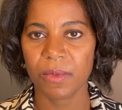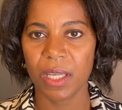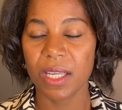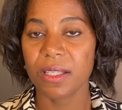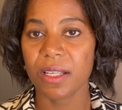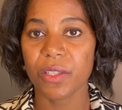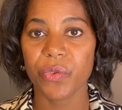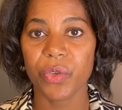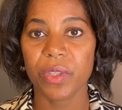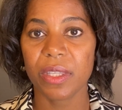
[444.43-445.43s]
He says,
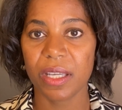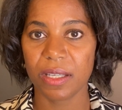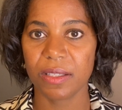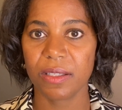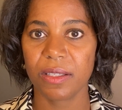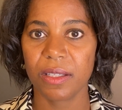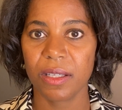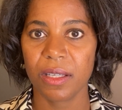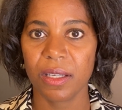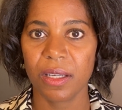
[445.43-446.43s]
for this,
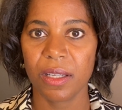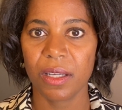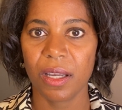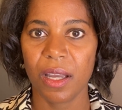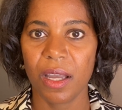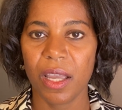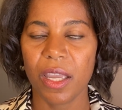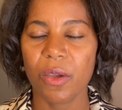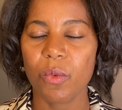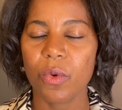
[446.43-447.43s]

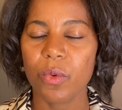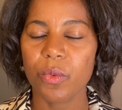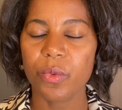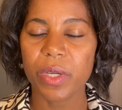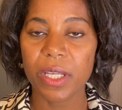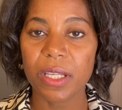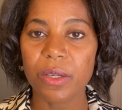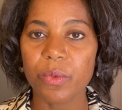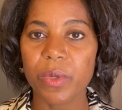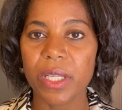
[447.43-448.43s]
it will really,
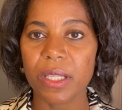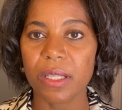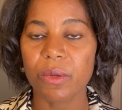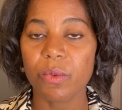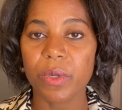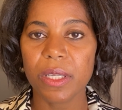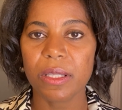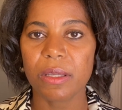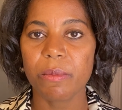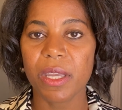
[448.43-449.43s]
really,
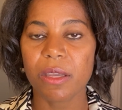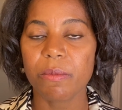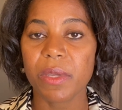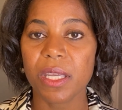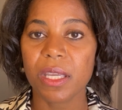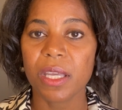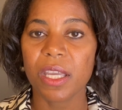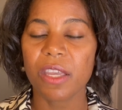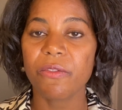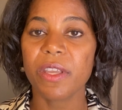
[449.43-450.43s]
really make me
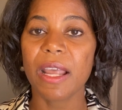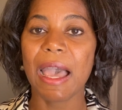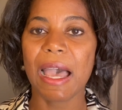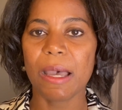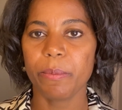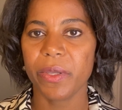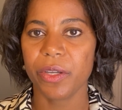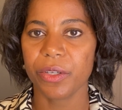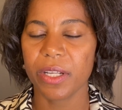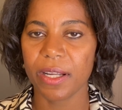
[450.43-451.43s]
even
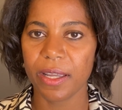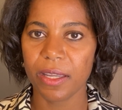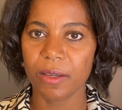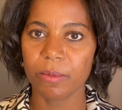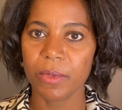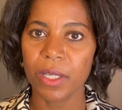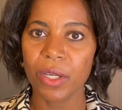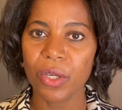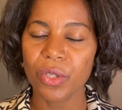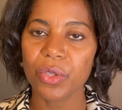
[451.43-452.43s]
happier than I am
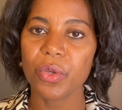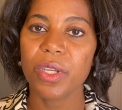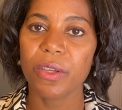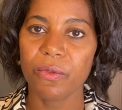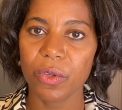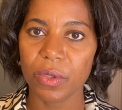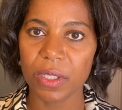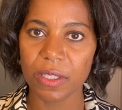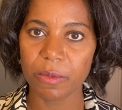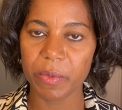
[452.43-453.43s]
to give you
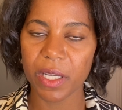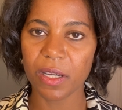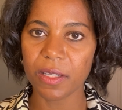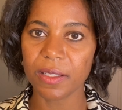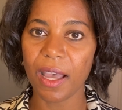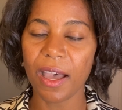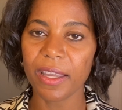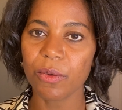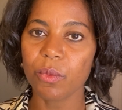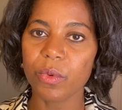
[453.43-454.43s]
this, because
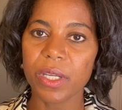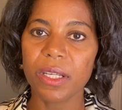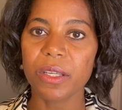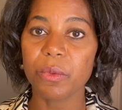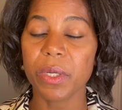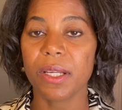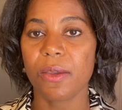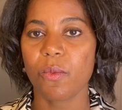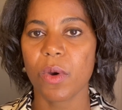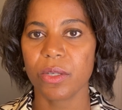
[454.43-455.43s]
I really, really
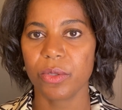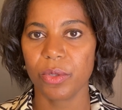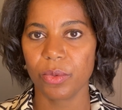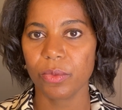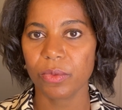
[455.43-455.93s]
want to.